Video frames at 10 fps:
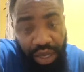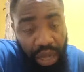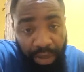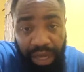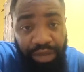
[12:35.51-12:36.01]

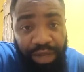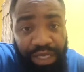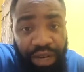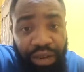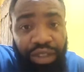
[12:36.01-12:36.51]
And by the
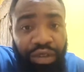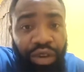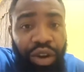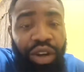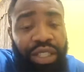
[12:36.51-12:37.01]
special grace of
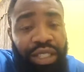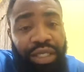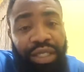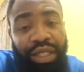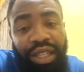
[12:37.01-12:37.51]
God,
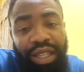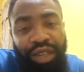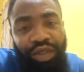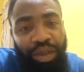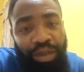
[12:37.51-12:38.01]

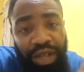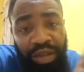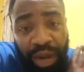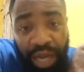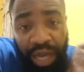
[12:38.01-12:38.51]
something
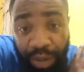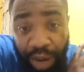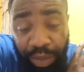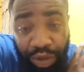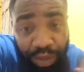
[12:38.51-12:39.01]
remarkable
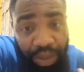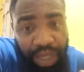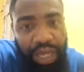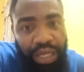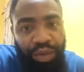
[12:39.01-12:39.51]
happened to me
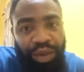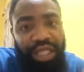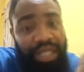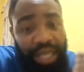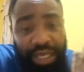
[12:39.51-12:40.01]
that it was
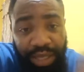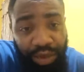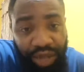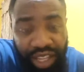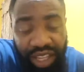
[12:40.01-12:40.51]
a
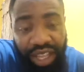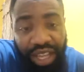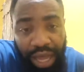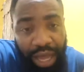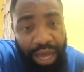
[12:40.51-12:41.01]
testimony
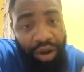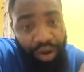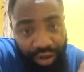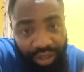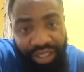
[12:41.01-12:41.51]
I
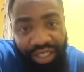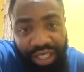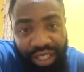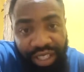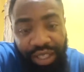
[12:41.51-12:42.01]
crossed
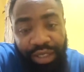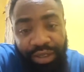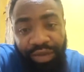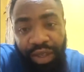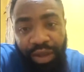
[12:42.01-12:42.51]

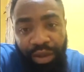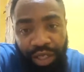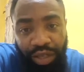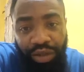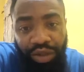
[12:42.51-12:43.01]

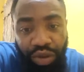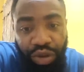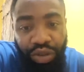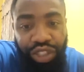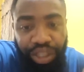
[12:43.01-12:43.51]
due to
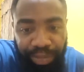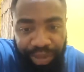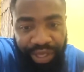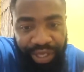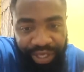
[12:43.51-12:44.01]
low
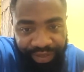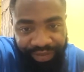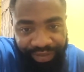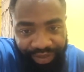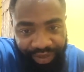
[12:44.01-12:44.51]
GP.
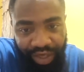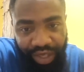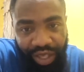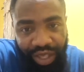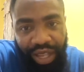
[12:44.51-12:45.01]

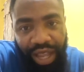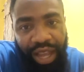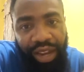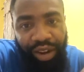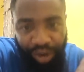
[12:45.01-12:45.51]

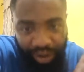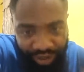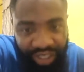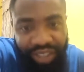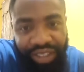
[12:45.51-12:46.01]
I
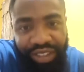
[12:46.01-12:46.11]
crossed.